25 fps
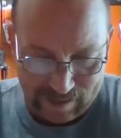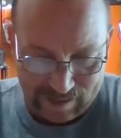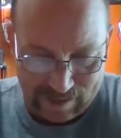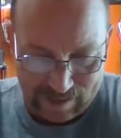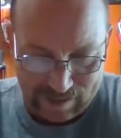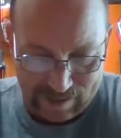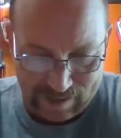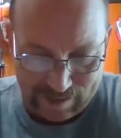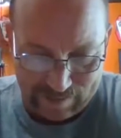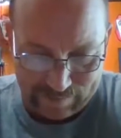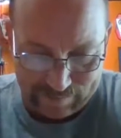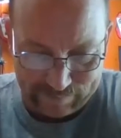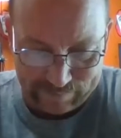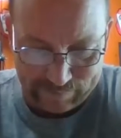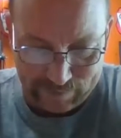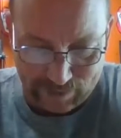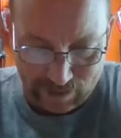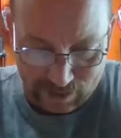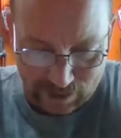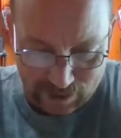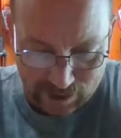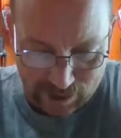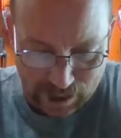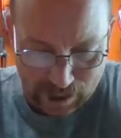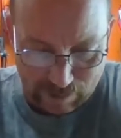um,
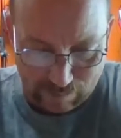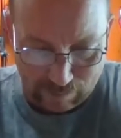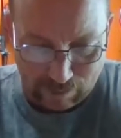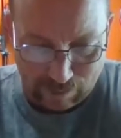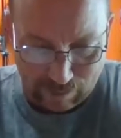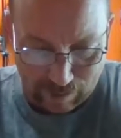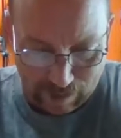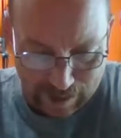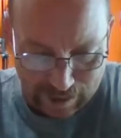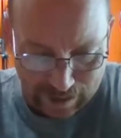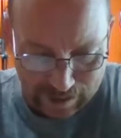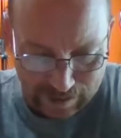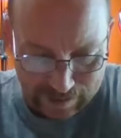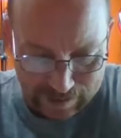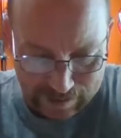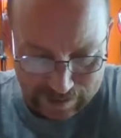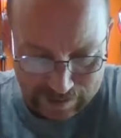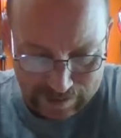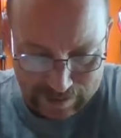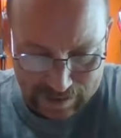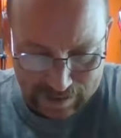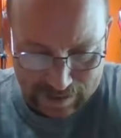good job, Craig.